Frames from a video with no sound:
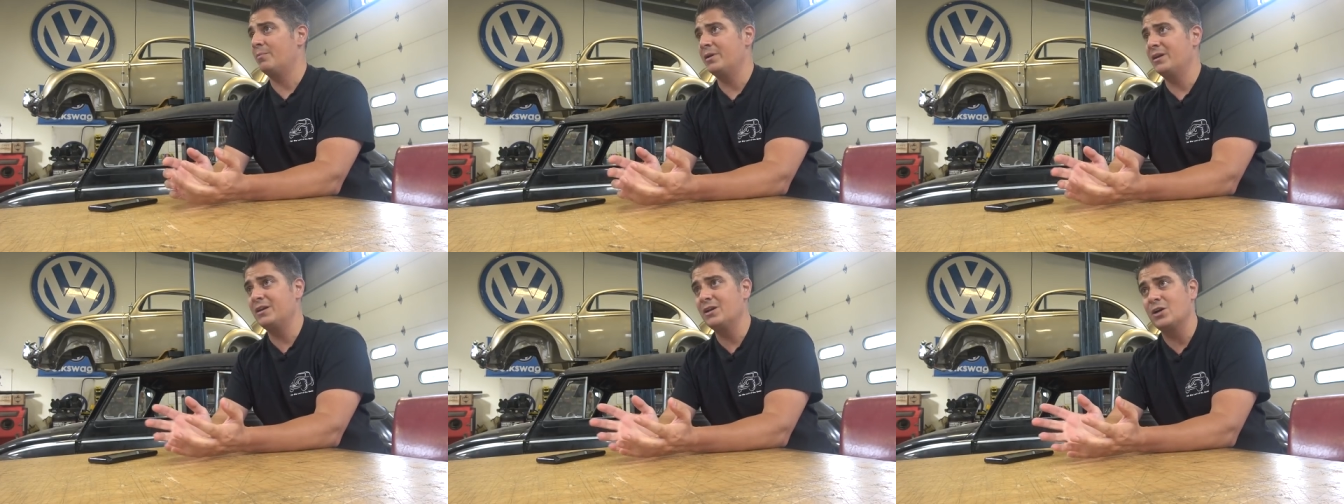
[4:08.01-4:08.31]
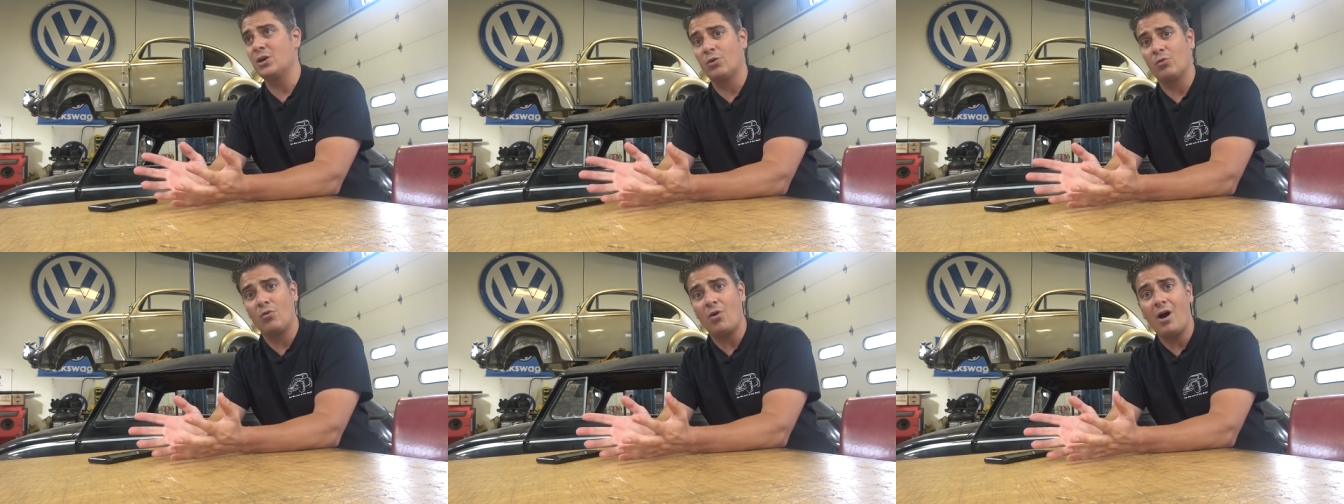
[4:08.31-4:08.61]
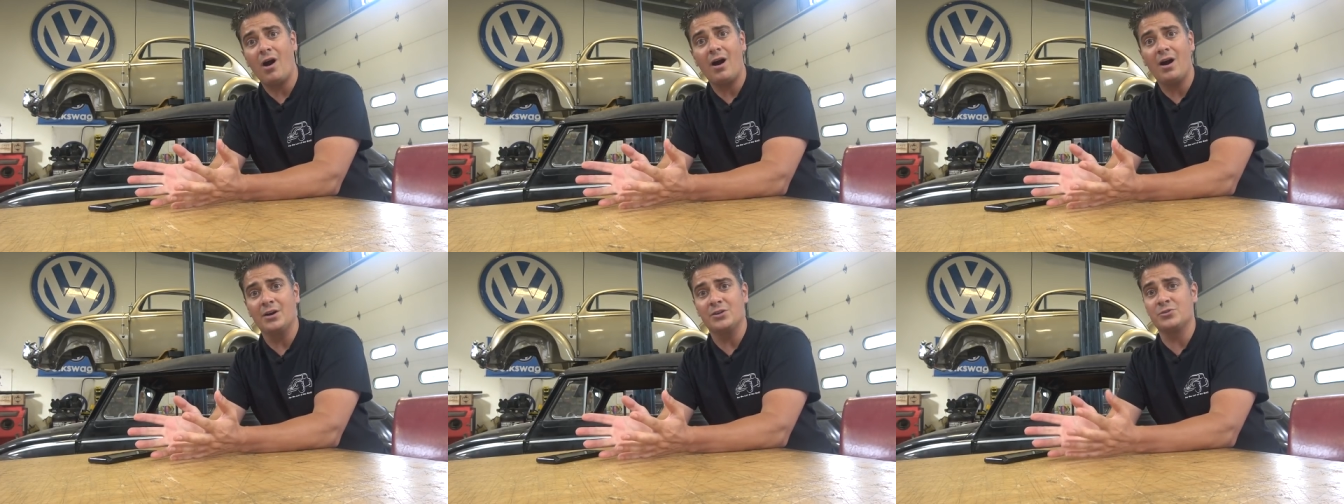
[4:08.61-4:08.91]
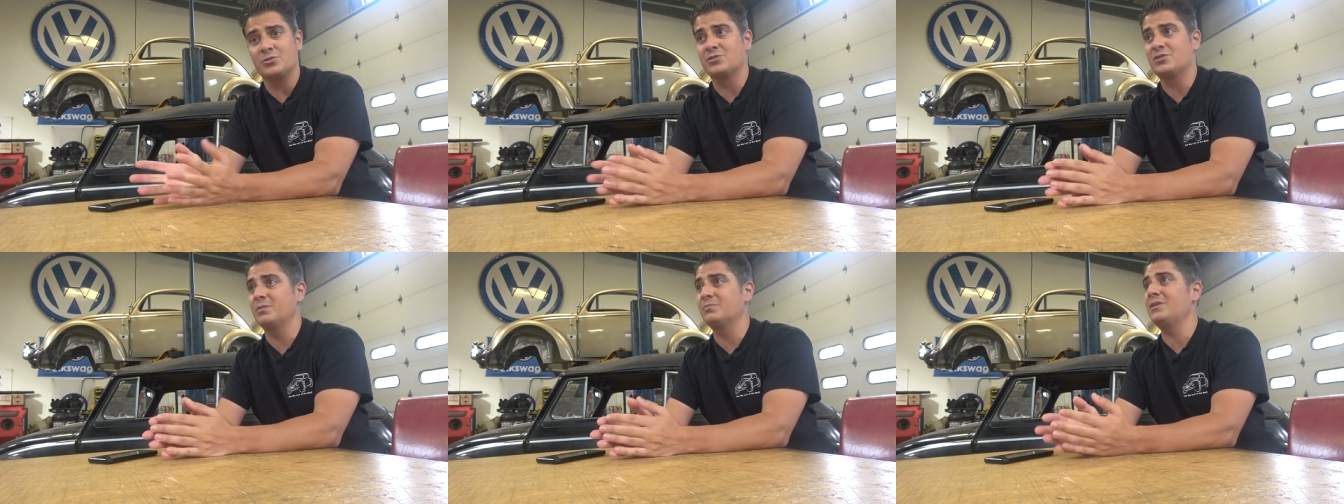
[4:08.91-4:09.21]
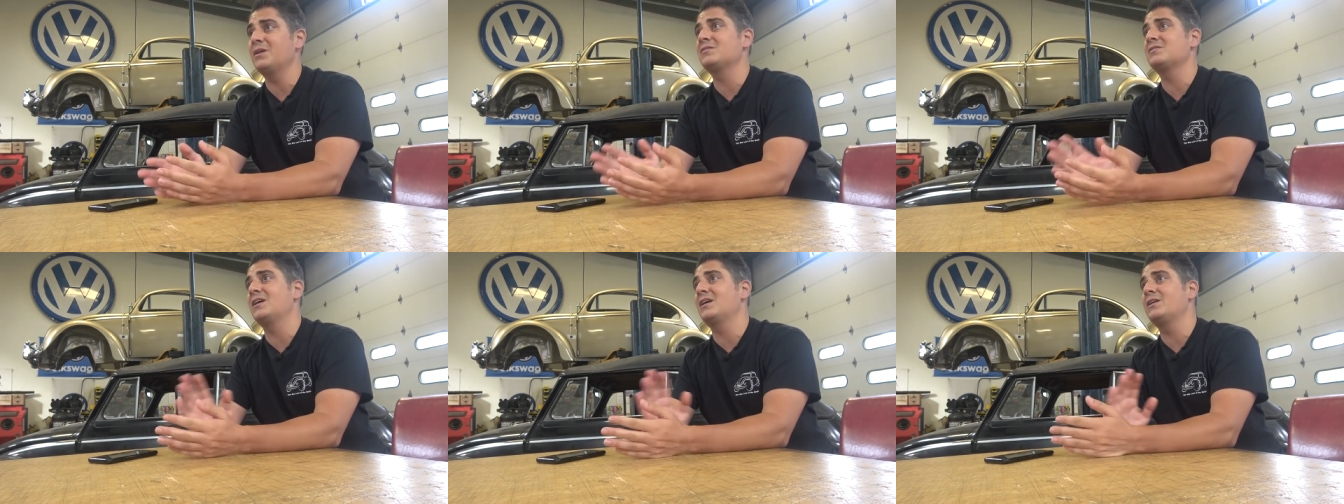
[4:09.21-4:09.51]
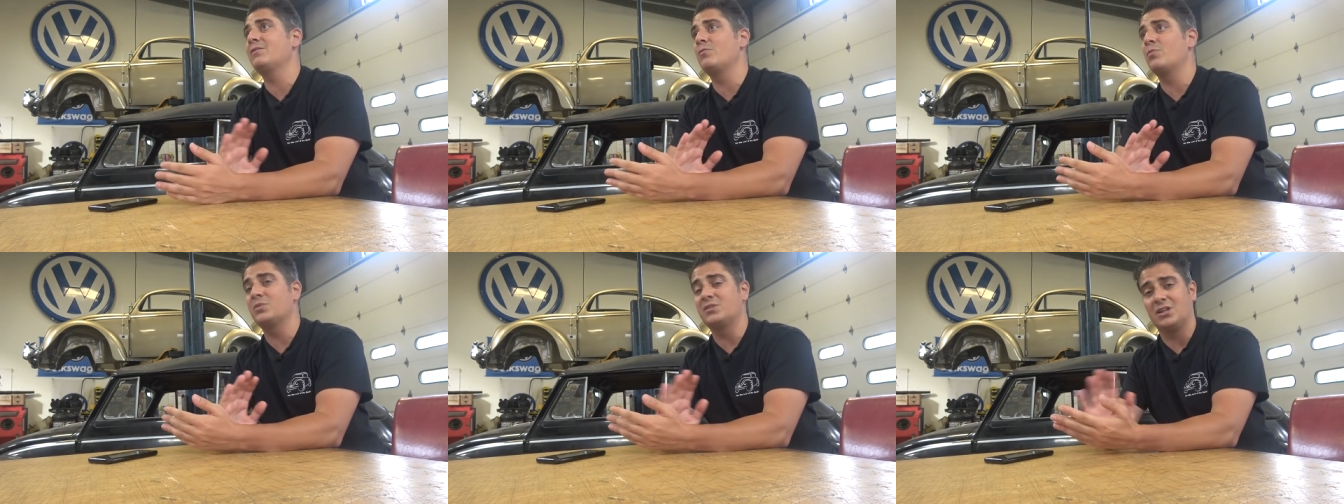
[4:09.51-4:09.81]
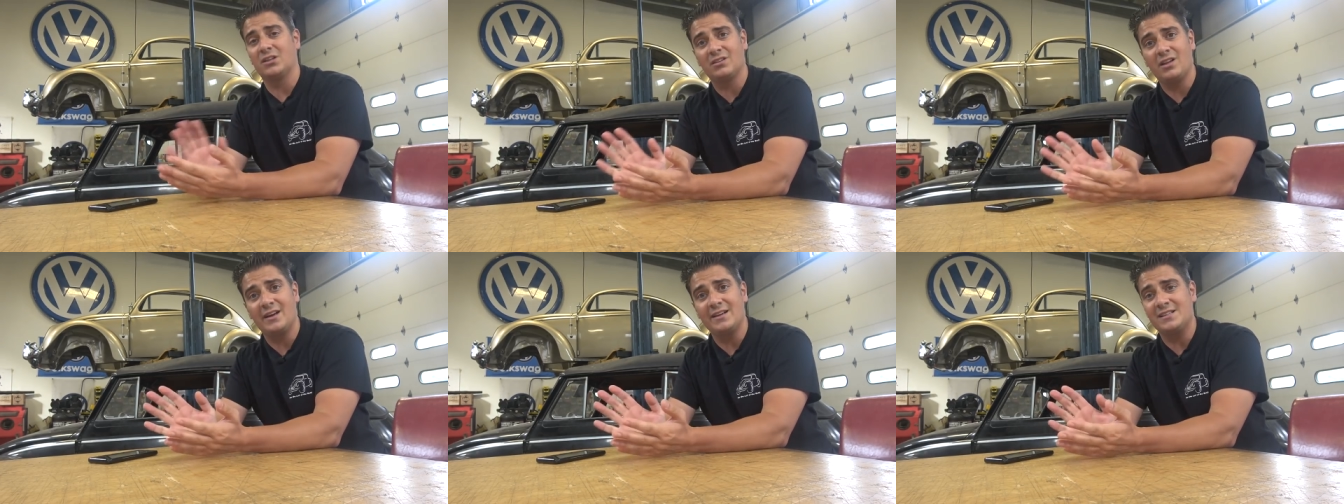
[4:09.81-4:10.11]
in a garage, or sometimes not even with
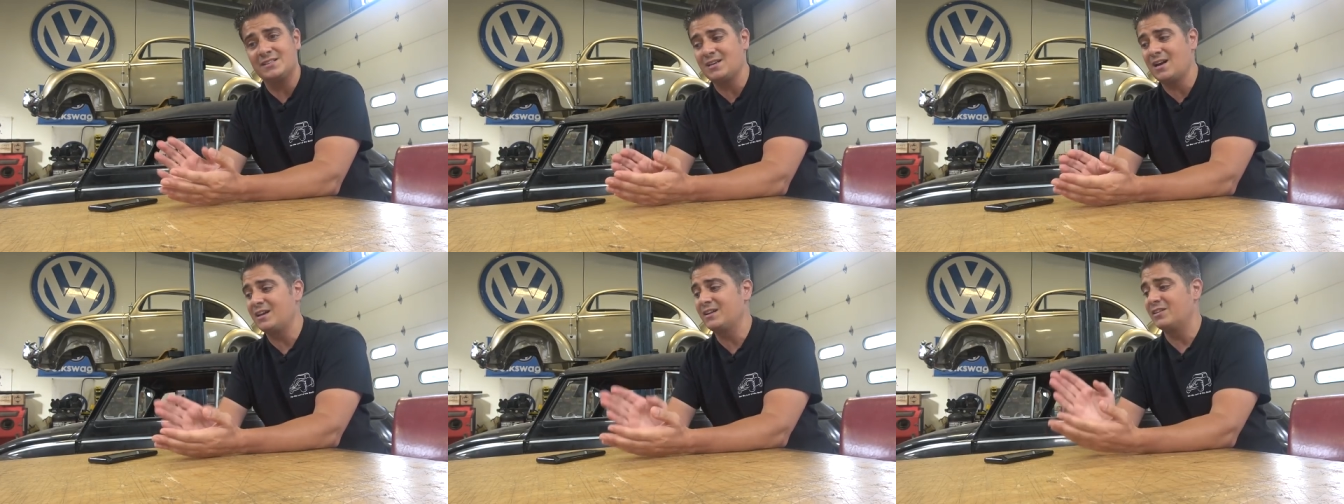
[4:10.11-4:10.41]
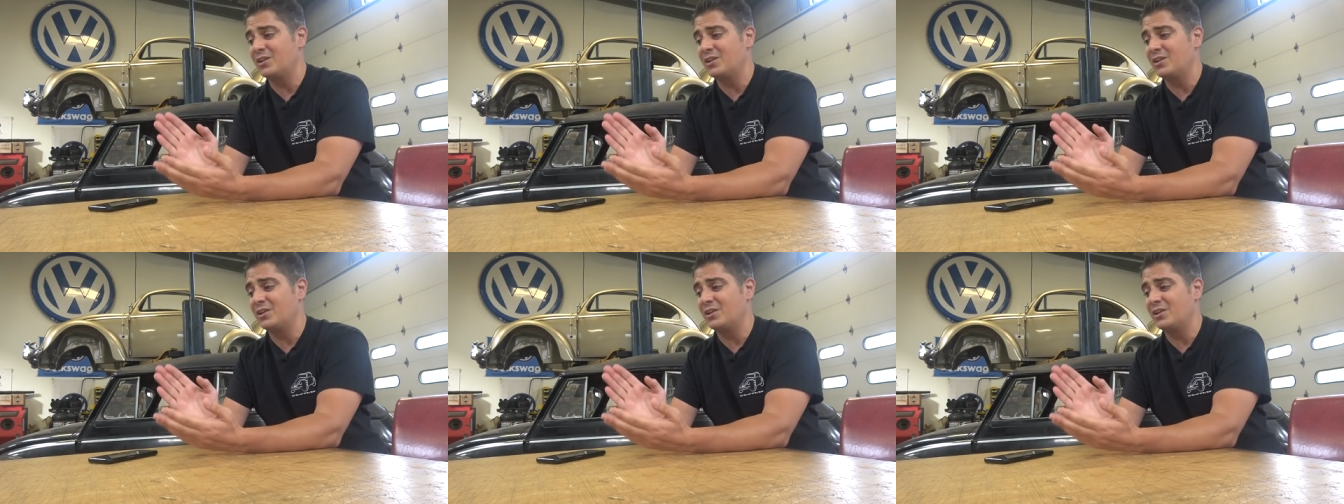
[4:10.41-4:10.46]
the lights on,